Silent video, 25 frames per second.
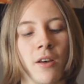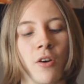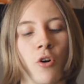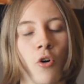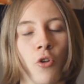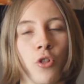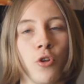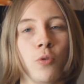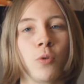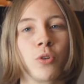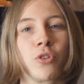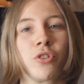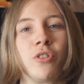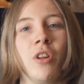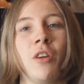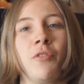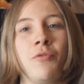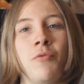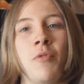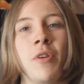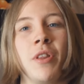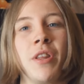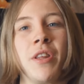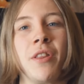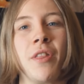although it's
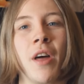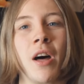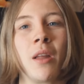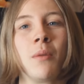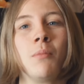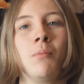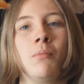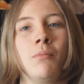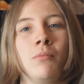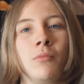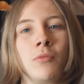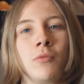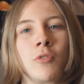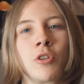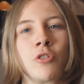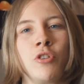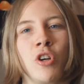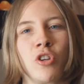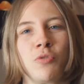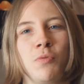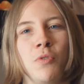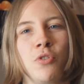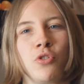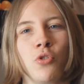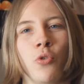not really that
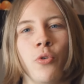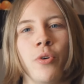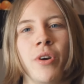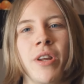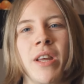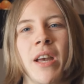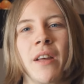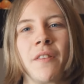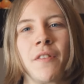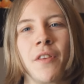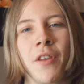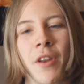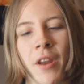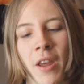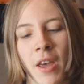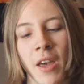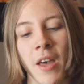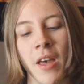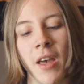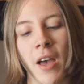Christmas oriented,